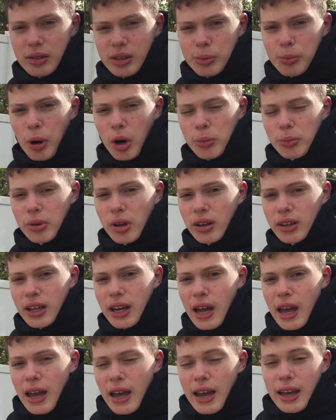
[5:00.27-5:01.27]
spark plug,
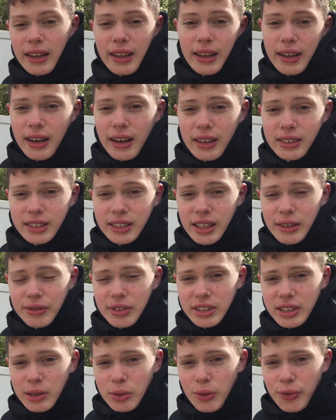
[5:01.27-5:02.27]
and then see if
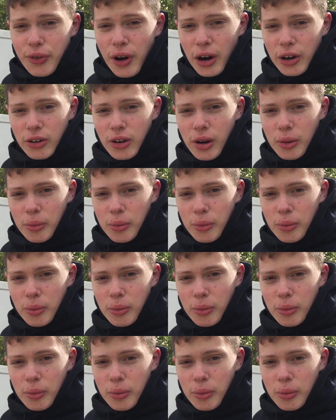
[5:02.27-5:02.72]
this thing will fire